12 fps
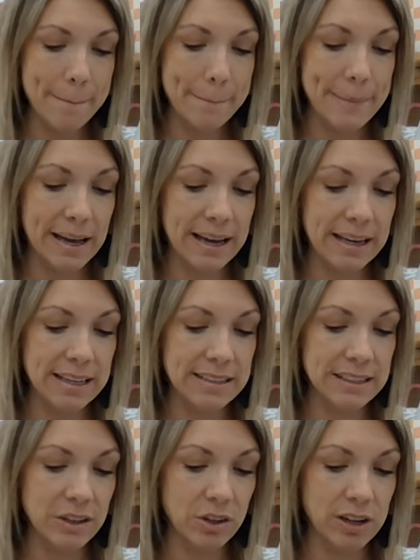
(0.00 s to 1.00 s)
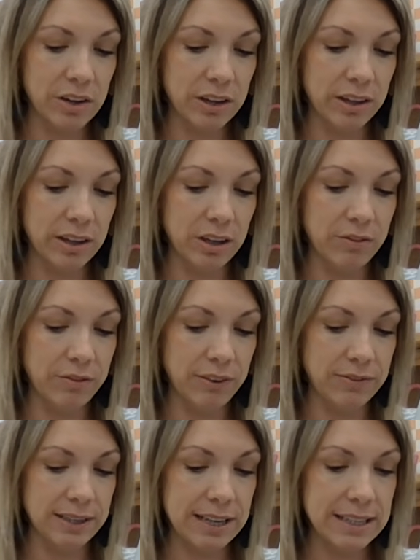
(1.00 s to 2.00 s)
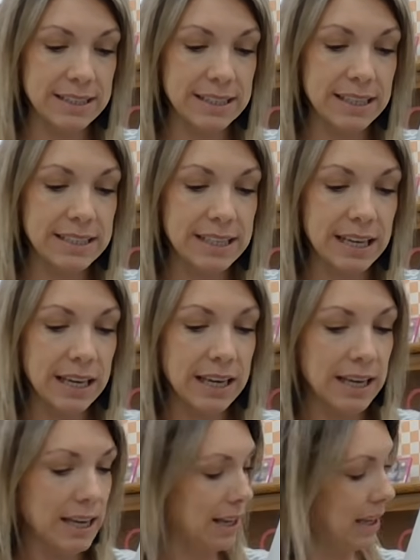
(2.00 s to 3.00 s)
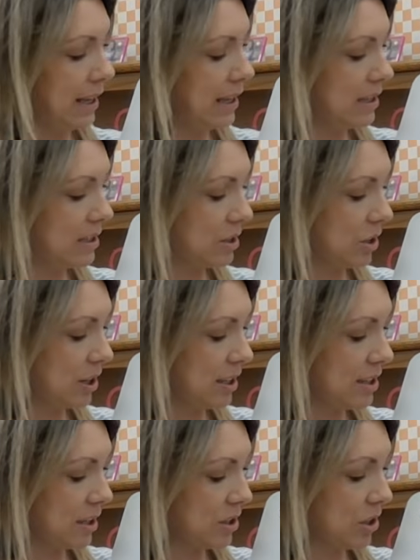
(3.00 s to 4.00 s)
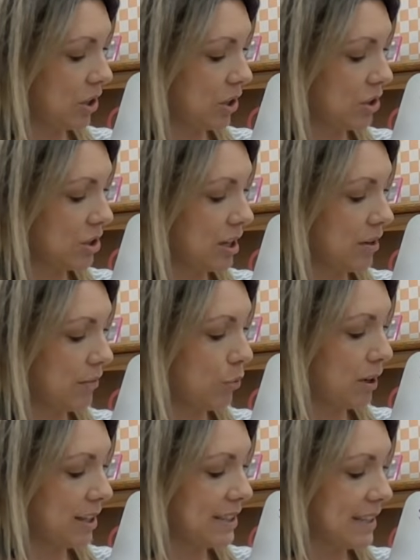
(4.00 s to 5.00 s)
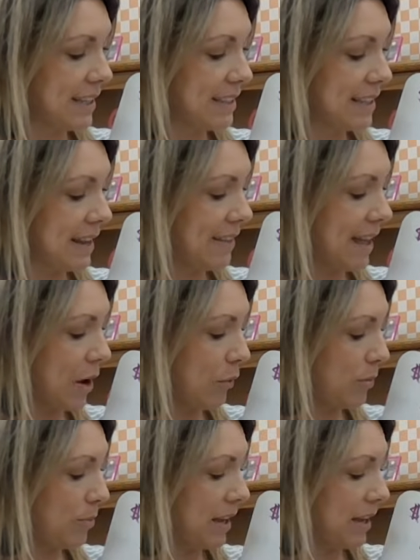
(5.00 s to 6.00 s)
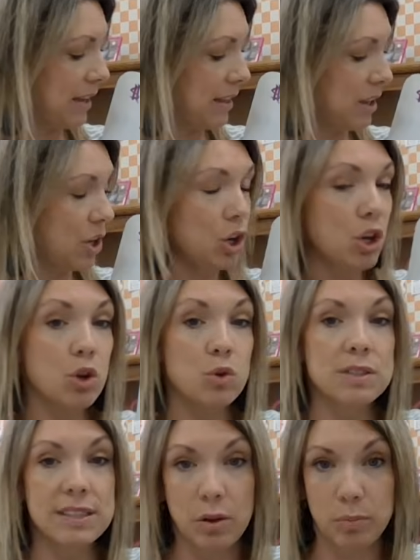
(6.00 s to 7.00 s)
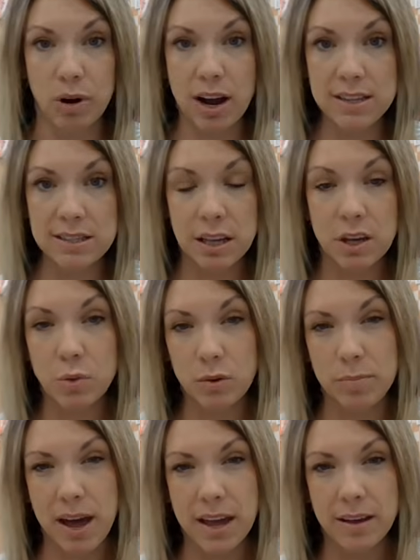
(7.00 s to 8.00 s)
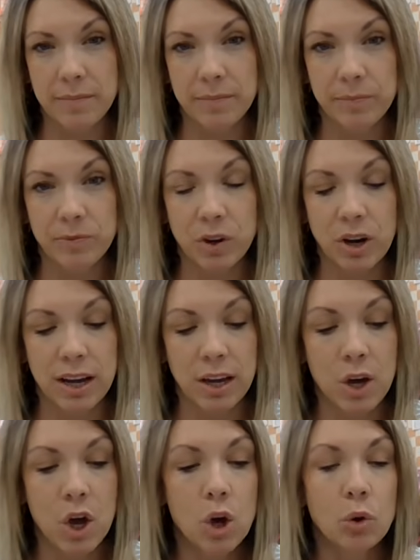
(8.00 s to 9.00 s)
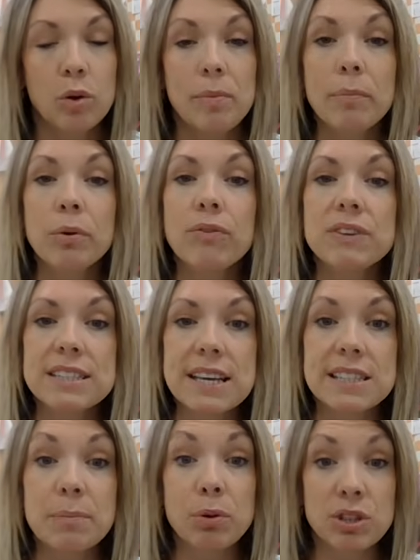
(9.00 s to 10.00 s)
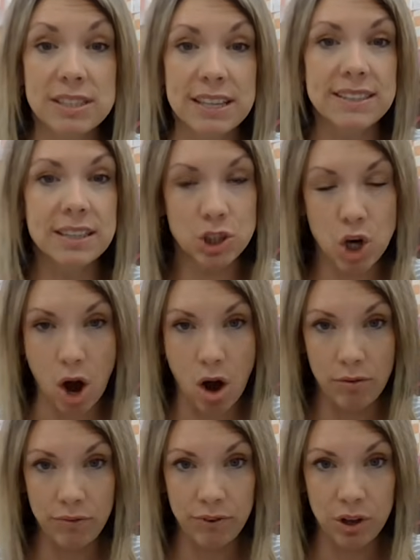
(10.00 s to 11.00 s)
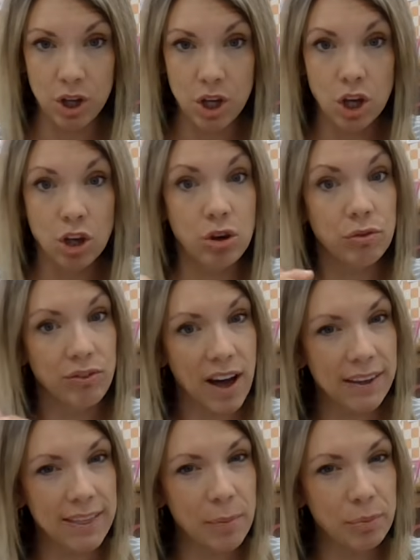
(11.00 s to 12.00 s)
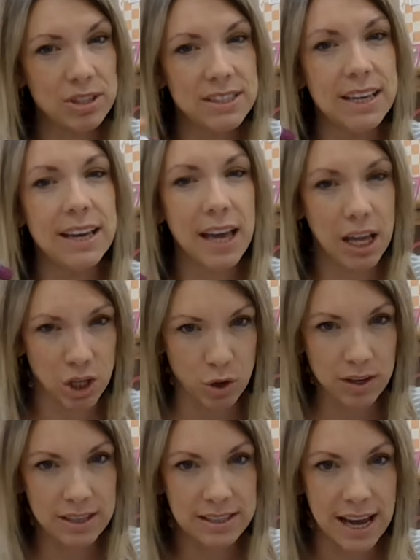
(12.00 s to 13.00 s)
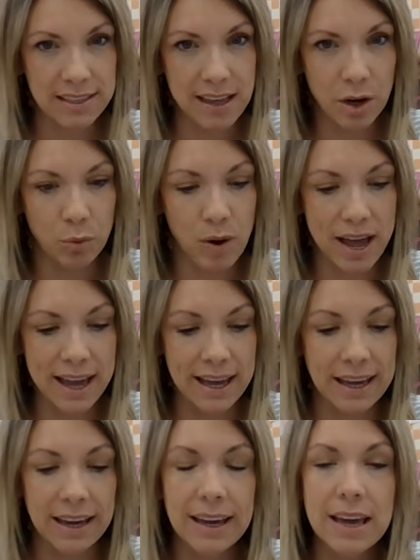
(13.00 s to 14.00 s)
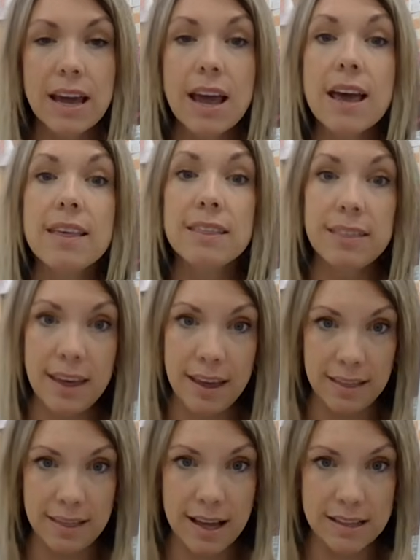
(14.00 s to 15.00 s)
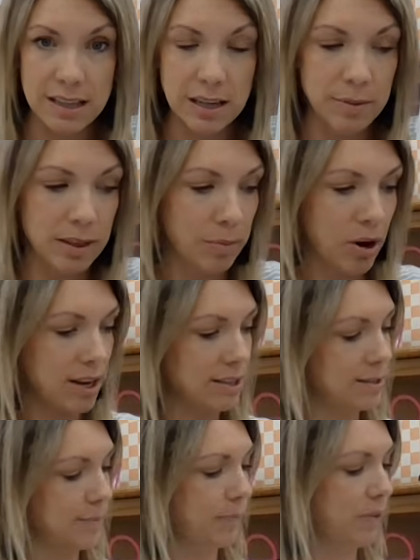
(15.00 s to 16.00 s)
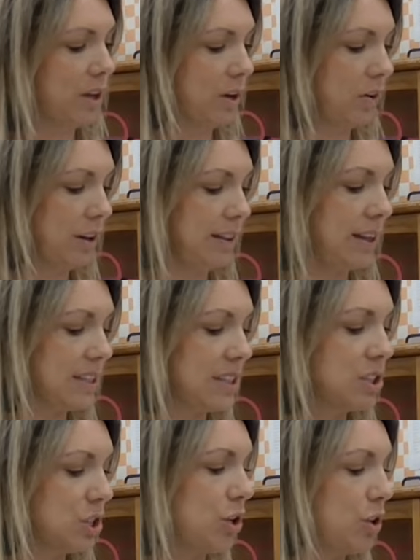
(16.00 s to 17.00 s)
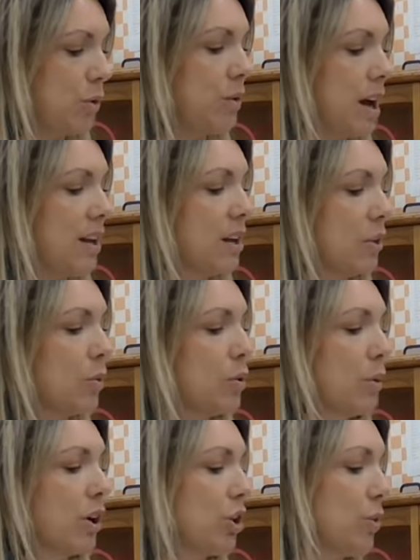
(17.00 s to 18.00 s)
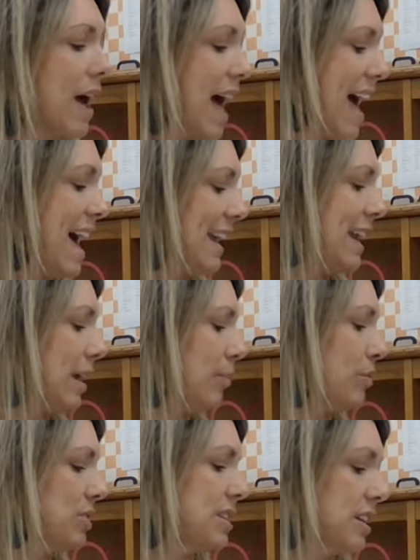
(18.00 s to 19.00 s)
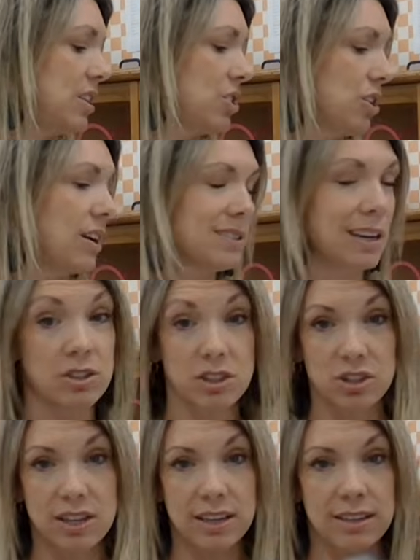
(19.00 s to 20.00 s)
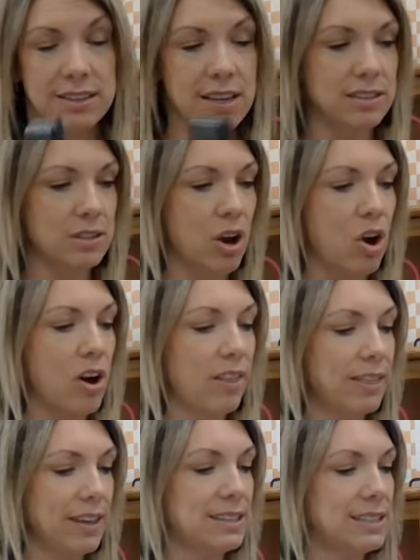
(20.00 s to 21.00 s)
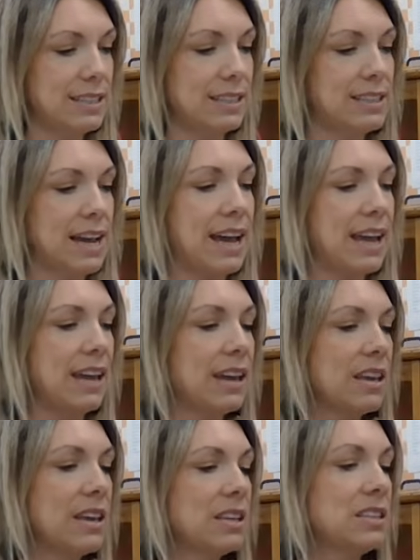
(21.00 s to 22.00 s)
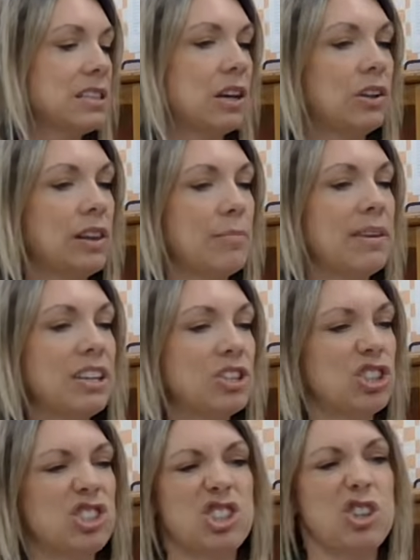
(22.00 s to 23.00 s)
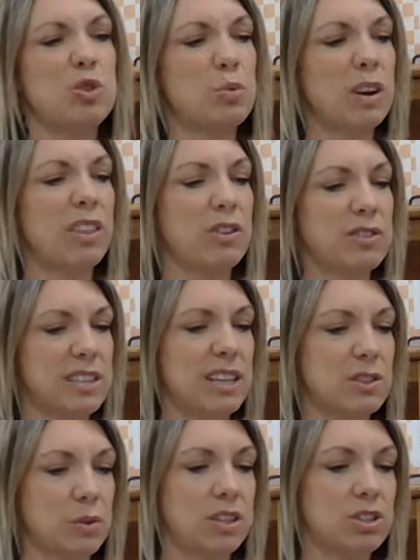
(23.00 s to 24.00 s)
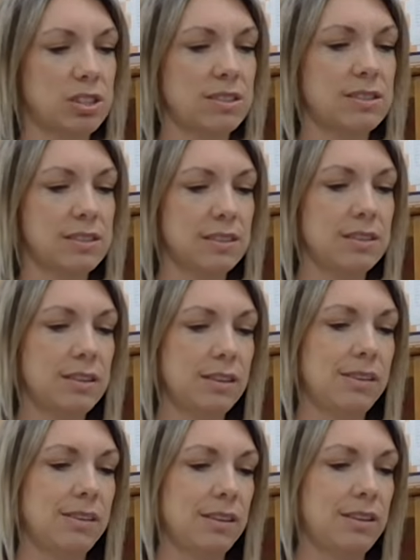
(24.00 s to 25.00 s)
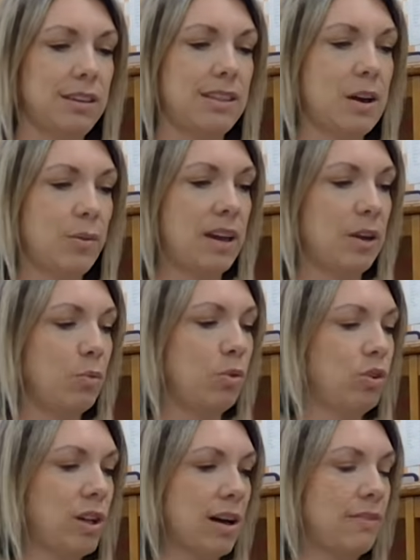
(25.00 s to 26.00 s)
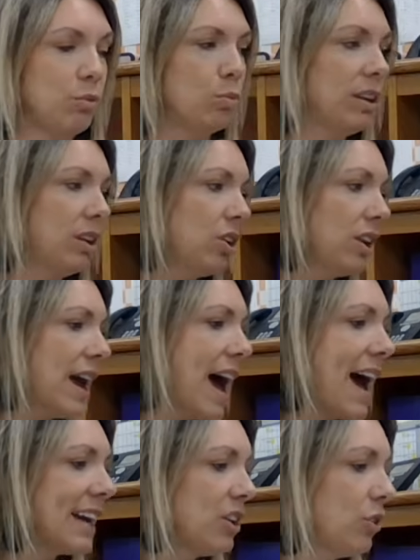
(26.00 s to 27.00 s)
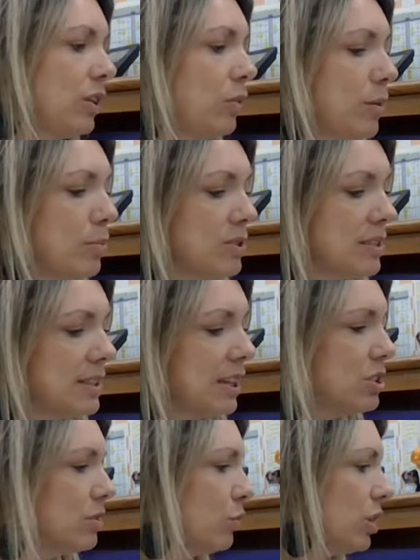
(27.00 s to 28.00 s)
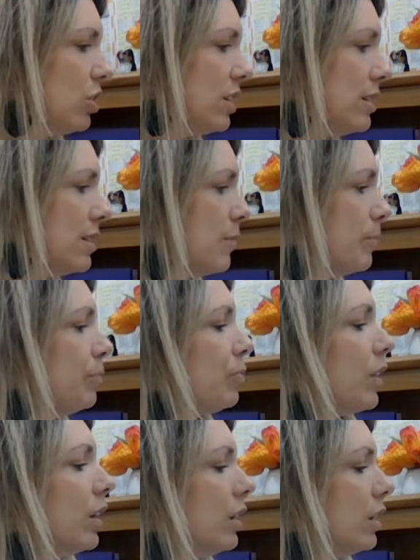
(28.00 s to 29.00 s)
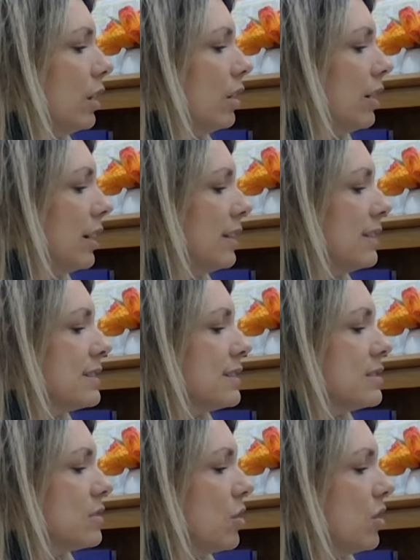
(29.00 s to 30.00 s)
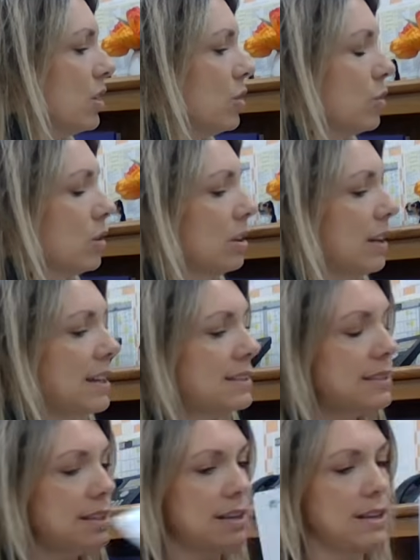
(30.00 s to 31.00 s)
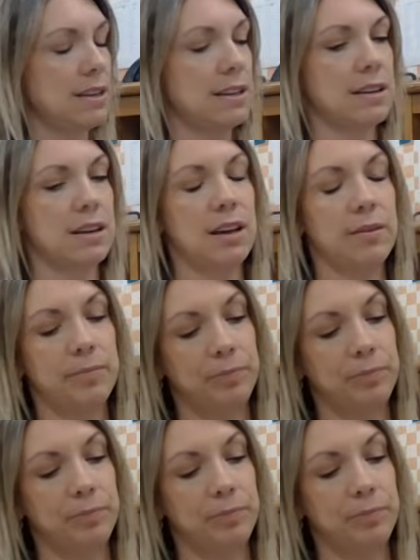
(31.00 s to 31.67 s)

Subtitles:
minus, in your calculator, 1560 is $36.40, and that would be the new sale price that you would pay. All right. Remember, if it says a percentage off, you find that percent and you can take that away, and then that's going to be the price. All right, let's do another one where you add a percentage. You guys actually are taking a test on this today, so let me just choose one of those test questions, and that way we'll have a really good, accurate representation of what you need to know. All right, this is on your lesson